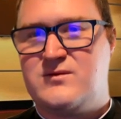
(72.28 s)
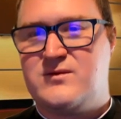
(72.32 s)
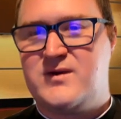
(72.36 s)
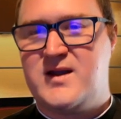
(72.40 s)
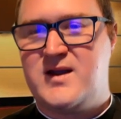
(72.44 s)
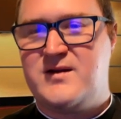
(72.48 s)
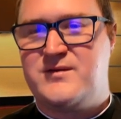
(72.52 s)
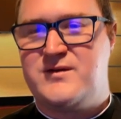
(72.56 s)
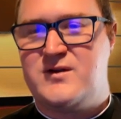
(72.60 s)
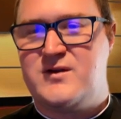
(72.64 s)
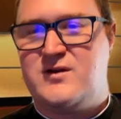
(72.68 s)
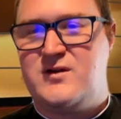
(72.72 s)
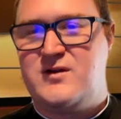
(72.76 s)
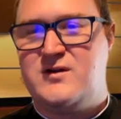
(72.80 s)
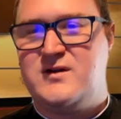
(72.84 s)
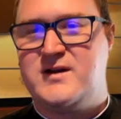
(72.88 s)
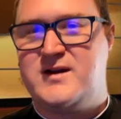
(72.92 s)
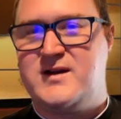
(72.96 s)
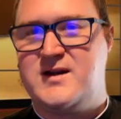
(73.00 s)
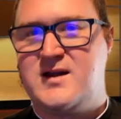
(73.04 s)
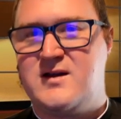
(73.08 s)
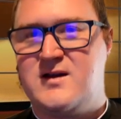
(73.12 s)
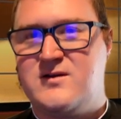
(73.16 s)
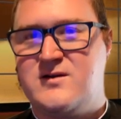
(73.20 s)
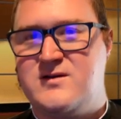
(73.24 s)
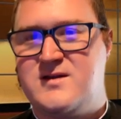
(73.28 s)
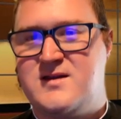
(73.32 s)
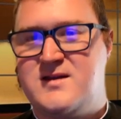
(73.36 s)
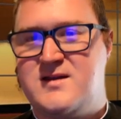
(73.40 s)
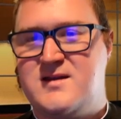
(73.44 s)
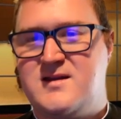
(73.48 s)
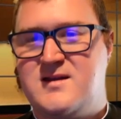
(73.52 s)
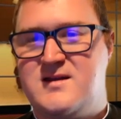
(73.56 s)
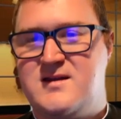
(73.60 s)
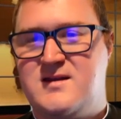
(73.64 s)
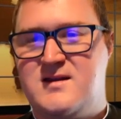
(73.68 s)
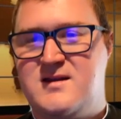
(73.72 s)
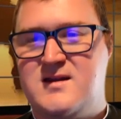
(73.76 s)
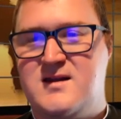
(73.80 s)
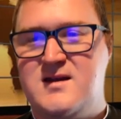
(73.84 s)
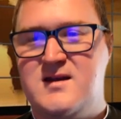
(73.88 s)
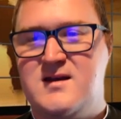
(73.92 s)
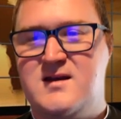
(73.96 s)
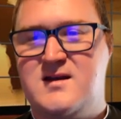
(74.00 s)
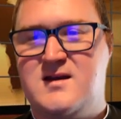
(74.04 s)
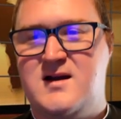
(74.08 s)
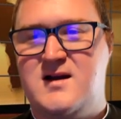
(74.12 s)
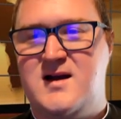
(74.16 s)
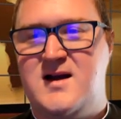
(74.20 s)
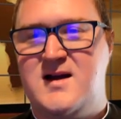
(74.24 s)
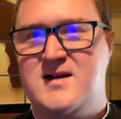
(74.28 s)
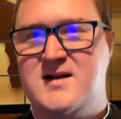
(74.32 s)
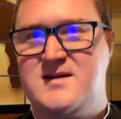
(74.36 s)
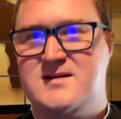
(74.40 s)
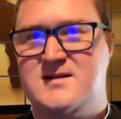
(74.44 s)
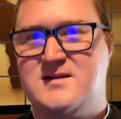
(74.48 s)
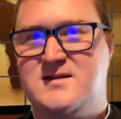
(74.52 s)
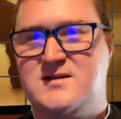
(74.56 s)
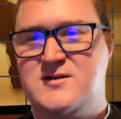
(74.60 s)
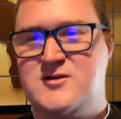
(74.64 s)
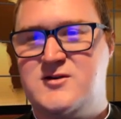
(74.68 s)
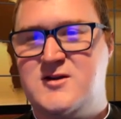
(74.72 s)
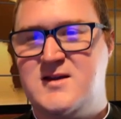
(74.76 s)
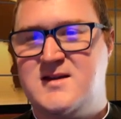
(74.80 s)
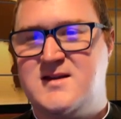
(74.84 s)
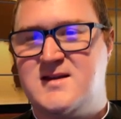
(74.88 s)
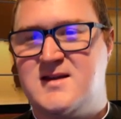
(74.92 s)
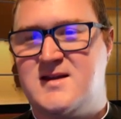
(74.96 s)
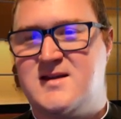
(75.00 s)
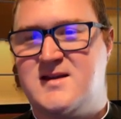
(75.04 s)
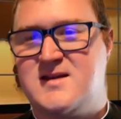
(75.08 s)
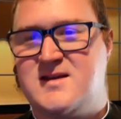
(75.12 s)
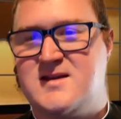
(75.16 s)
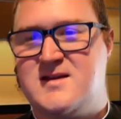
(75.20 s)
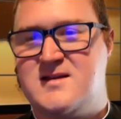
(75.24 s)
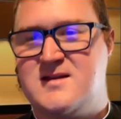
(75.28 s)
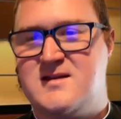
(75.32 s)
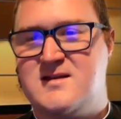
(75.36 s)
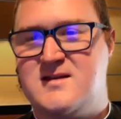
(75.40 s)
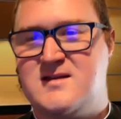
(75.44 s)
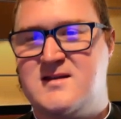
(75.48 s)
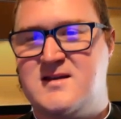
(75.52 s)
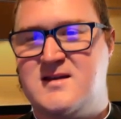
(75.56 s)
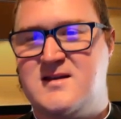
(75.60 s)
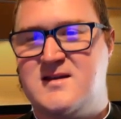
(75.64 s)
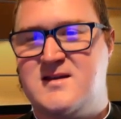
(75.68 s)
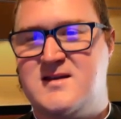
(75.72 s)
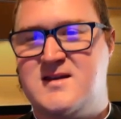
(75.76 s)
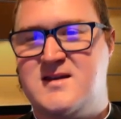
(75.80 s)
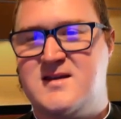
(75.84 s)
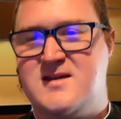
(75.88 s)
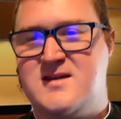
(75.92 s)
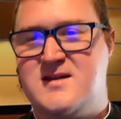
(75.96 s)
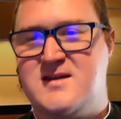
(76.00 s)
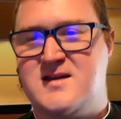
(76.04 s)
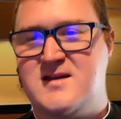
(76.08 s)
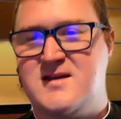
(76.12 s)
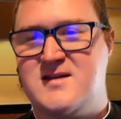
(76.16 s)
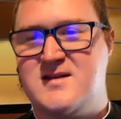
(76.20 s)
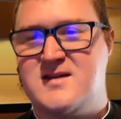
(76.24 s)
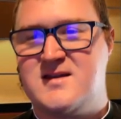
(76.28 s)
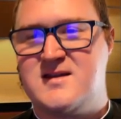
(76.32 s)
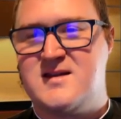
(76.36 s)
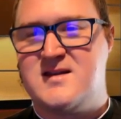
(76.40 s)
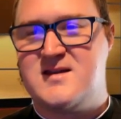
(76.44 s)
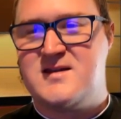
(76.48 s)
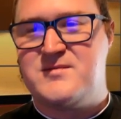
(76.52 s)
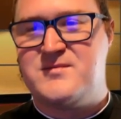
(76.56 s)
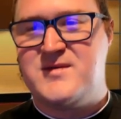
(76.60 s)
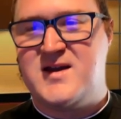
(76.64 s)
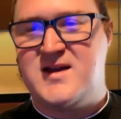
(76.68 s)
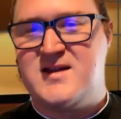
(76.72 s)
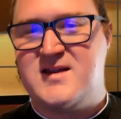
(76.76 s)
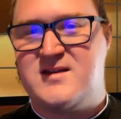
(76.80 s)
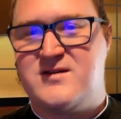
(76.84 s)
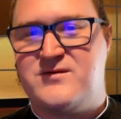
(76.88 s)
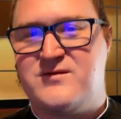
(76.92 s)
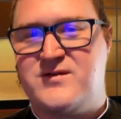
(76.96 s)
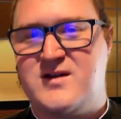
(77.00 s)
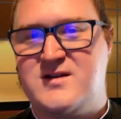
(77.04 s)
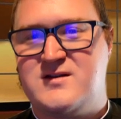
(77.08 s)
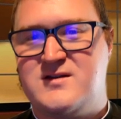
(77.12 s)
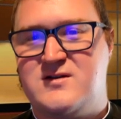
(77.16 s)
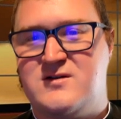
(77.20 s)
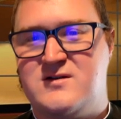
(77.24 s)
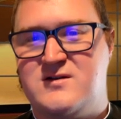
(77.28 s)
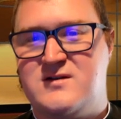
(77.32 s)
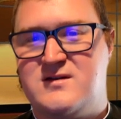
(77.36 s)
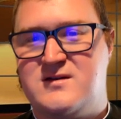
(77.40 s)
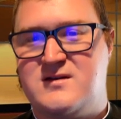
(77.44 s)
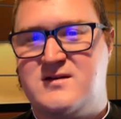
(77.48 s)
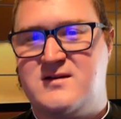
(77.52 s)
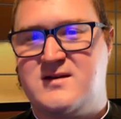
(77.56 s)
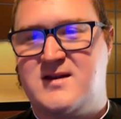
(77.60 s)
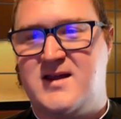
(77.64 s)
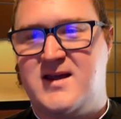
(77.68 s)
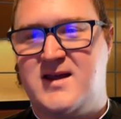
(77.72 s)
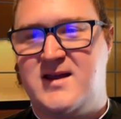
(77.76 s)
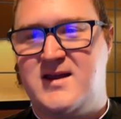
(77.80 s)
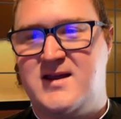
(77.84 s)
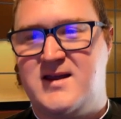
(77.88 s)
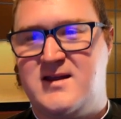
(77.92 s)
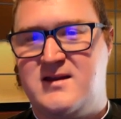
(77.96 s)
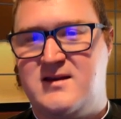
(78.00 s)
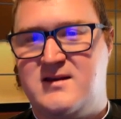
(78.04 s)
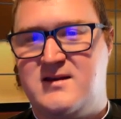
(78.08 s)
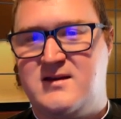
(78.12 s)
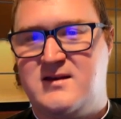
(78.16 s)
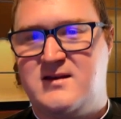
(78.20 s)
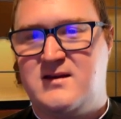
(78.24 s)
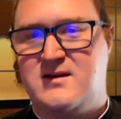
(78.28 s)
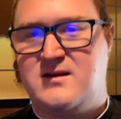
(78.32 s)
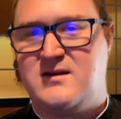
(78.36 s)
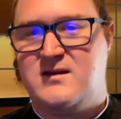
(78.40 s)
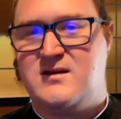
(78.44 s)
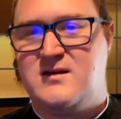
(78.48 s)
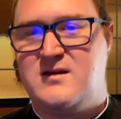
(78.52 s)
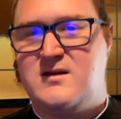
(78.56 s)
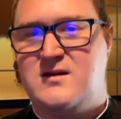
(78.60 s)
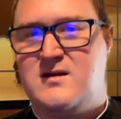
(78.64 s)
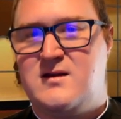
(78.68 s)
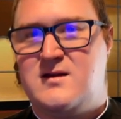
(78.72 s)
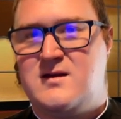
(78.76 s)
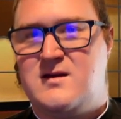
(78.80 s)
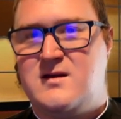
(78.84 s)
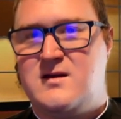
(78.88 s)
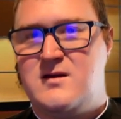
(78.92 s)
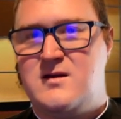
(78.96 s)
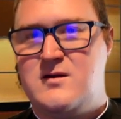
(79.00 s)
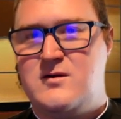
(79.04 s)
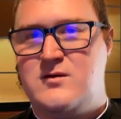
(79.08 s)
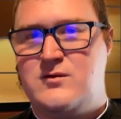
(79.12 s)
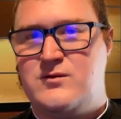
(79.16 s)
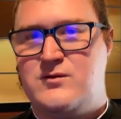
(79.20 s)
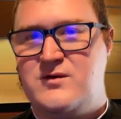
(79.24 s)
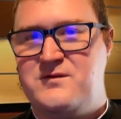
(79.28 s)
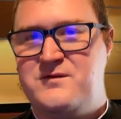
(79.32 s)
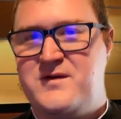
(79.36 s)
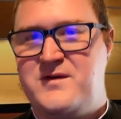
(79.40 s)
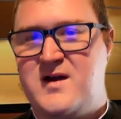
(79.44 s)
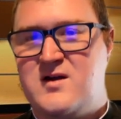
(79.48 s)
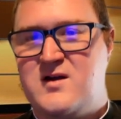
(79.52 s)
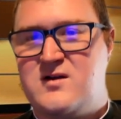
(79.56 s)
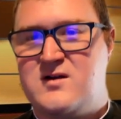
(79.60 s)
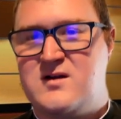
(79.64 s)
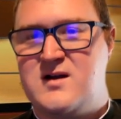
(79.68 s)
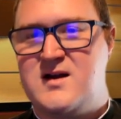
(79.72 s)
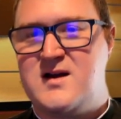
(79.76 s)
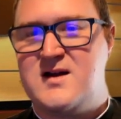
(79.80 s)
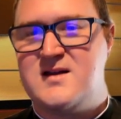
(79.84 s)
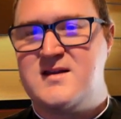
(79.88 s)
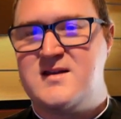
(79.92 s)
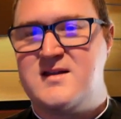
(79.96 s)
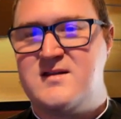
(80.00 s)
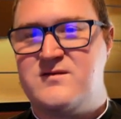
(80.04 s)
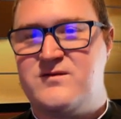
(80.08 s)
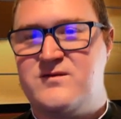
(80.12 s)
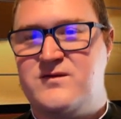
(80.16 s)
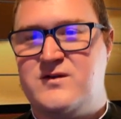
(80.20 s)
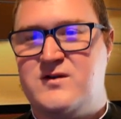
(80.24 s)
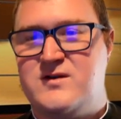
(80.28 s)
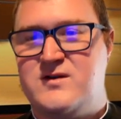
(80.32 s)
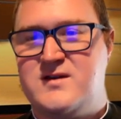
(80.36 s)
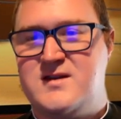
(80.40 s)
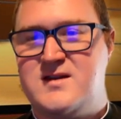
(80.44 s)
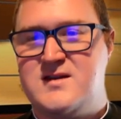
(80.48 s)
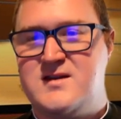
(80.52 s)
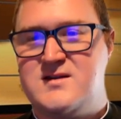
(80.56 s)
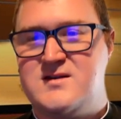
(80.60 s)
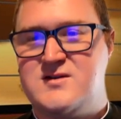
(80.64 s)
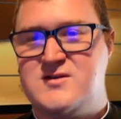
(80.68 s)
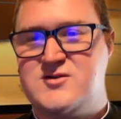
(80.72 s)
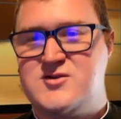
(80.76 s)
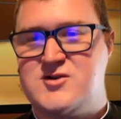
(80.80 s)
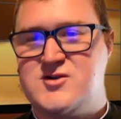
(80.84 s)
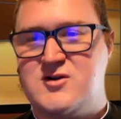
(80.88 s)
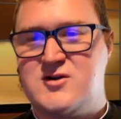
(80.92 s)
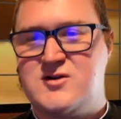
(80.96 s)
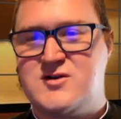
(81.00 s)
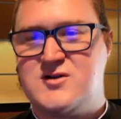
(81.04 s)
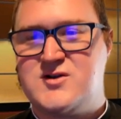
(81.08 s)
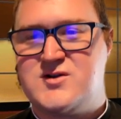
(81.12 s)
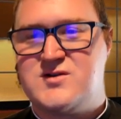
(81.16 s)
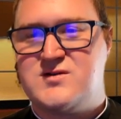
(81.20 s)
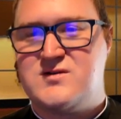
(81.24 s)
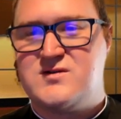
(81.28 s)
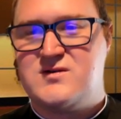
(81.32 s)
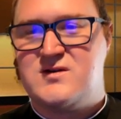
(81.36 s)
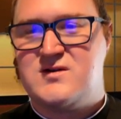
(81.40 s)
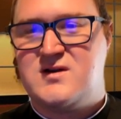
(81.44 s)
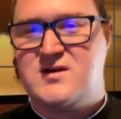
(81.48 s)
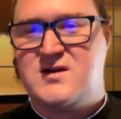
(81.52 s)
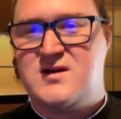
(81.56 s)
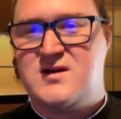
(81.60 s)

we have the Holy Ghost and God and Jesus to assist us in this massive undertaking. Without God's influence in the church,